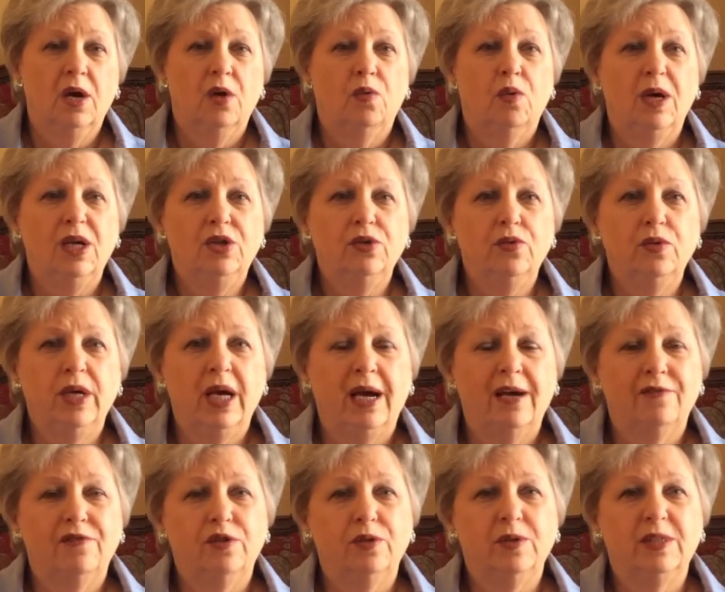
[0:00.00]
Why do we
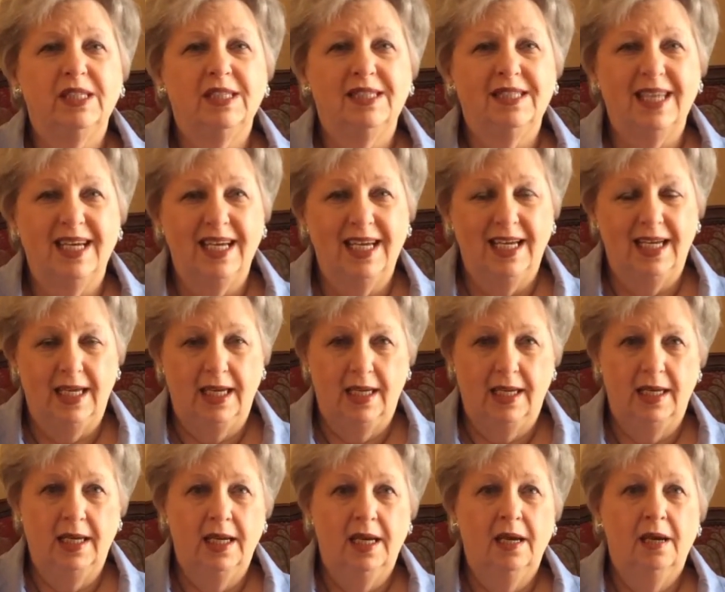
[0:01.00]
have to
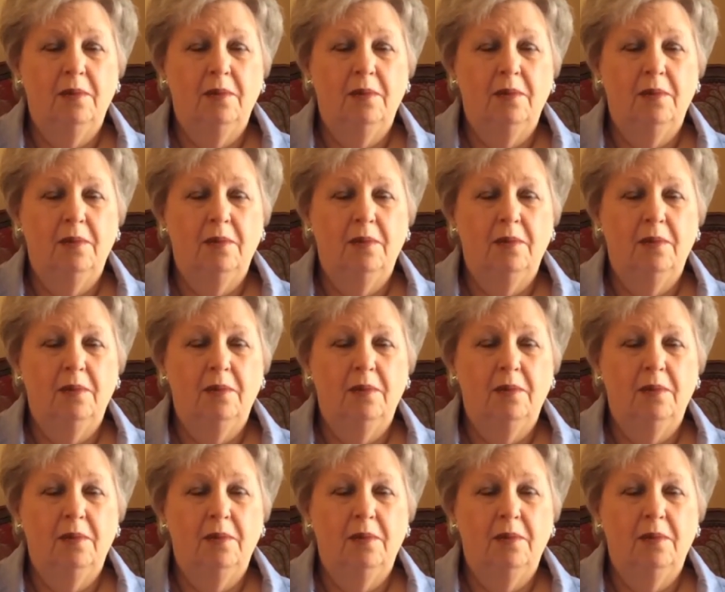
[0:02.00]
say